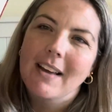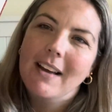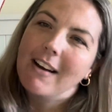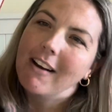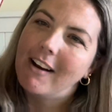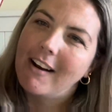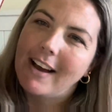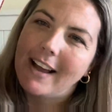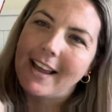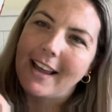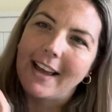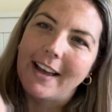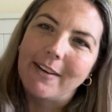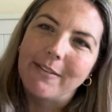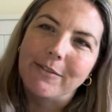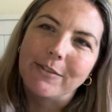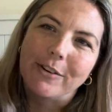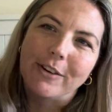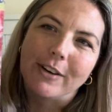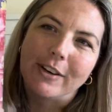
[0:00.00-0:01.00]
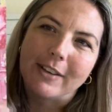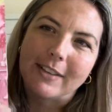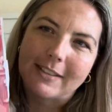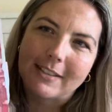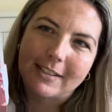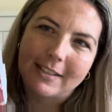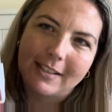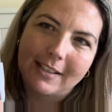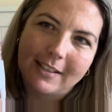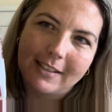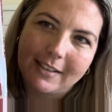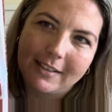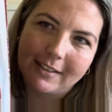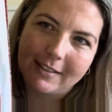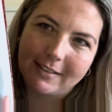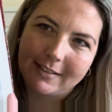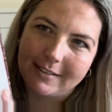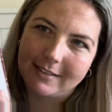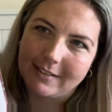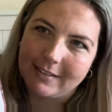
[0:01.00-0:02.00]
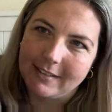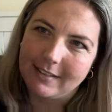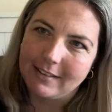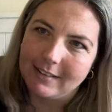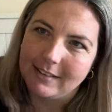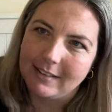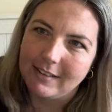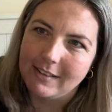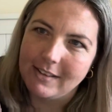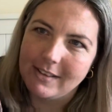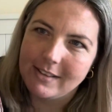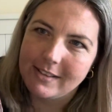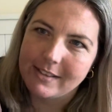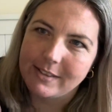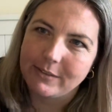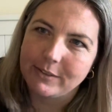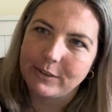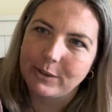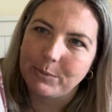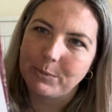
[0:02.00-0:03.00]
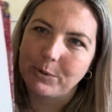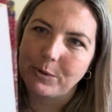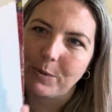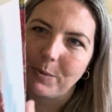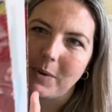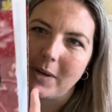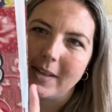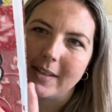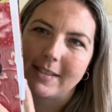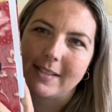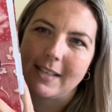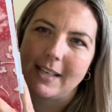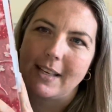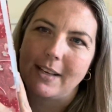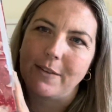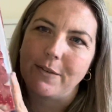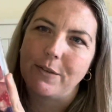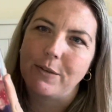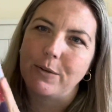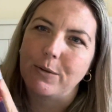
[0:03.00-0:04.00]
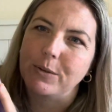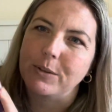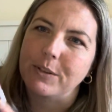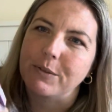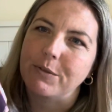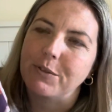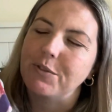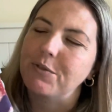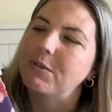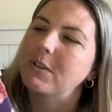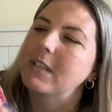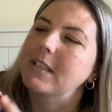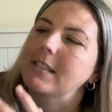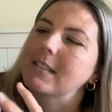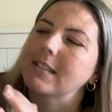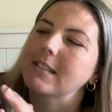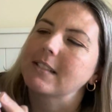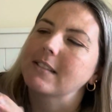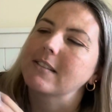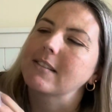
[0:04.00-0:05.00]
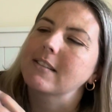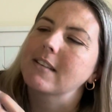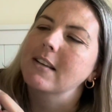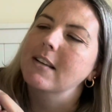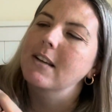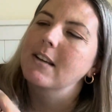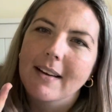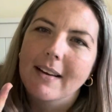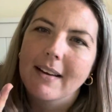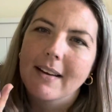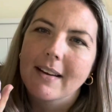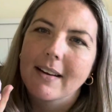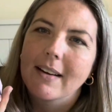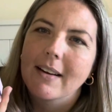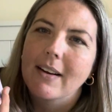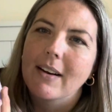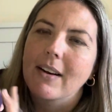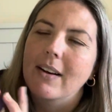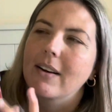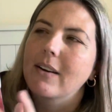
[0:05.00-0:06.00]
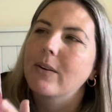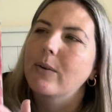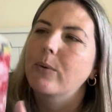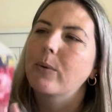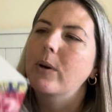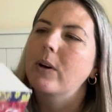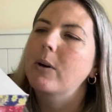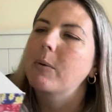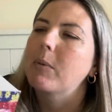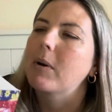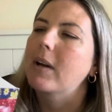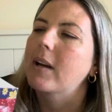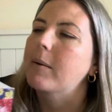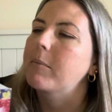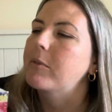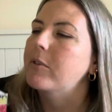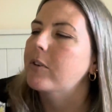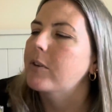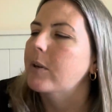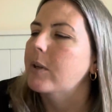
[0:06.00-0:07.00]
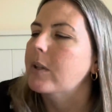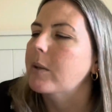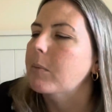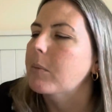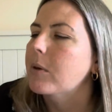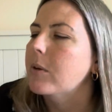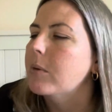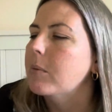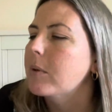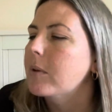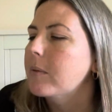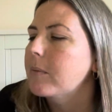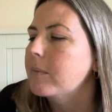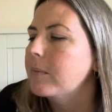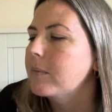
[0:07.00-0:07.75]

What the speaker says: I have got lots of little bookmarks here for all different reasons. Where am I up to at the moment?